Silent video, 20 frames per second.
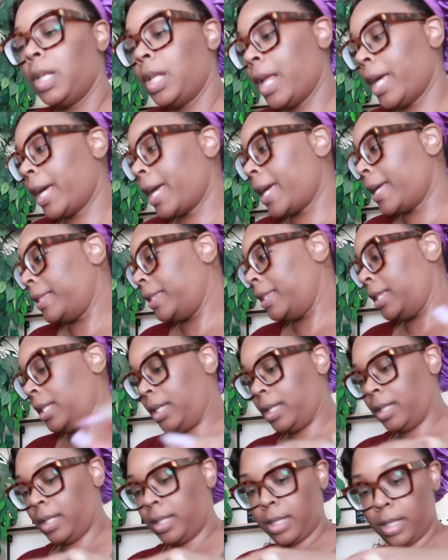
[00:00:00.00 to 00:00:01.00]
Then I got
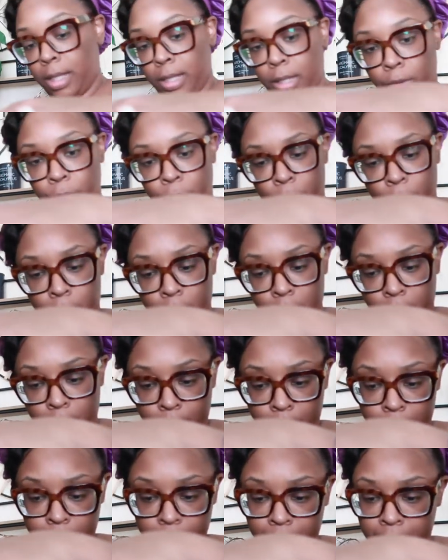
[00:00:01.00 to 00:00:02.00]
this. It's
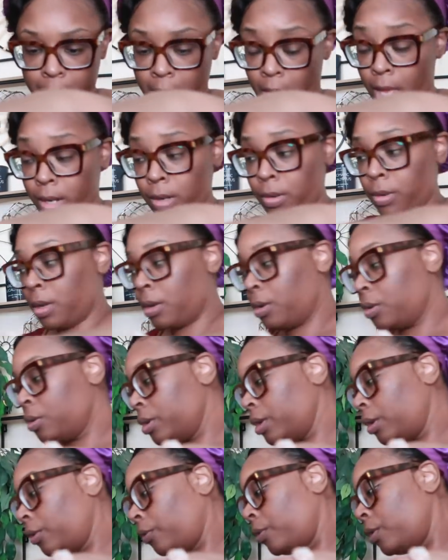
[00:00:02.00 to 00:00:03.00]
from, I don't know who
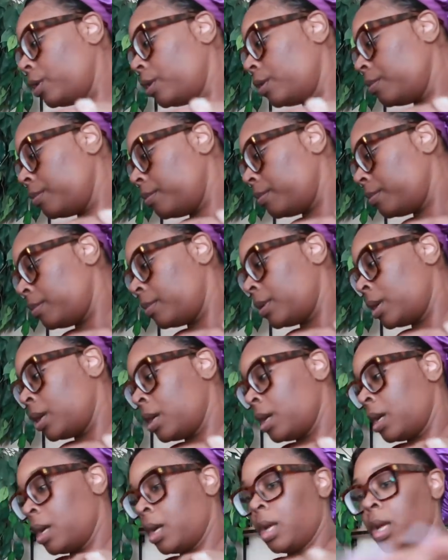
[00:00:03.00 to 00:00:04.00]
it's from.
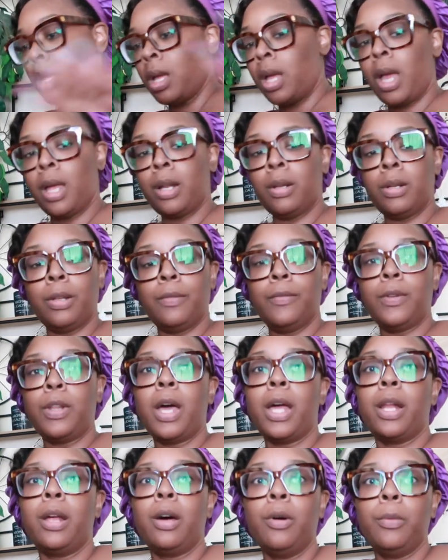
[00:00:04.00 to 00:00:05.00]
I don't even know
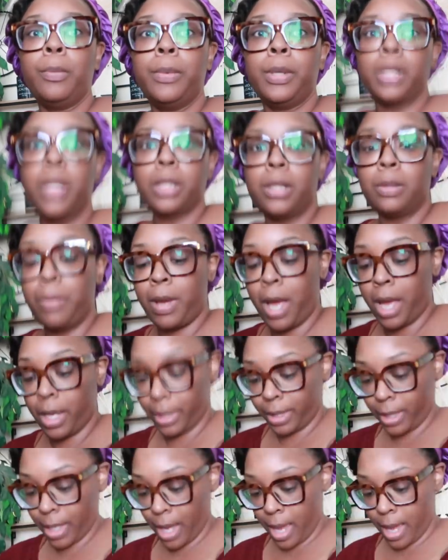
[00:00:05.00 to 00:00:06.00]
how to open this box,
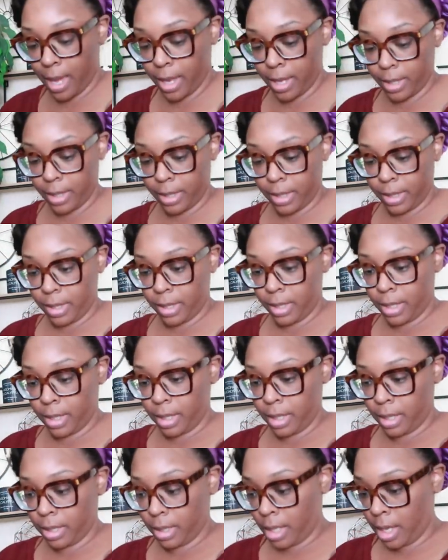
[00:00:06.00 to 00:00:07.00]
guys.
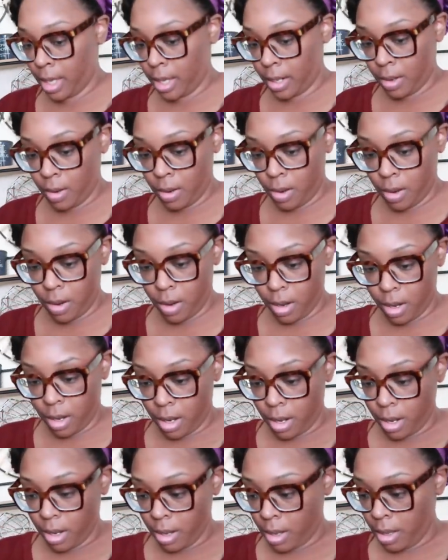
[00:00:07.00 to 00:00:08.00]
It's kind of hard.
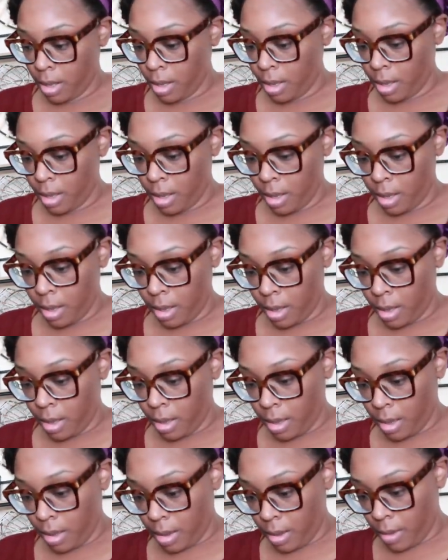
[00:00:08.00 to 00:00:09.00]

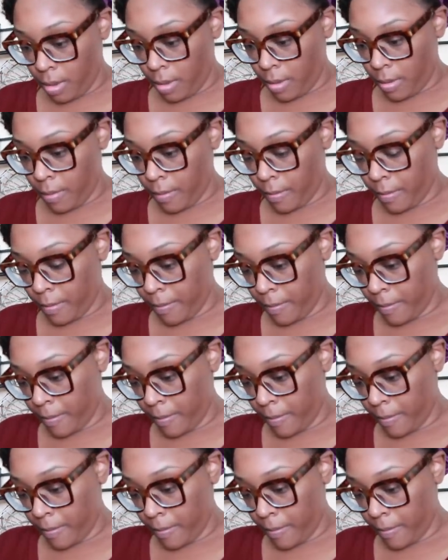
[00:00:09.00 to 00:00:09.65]
Um,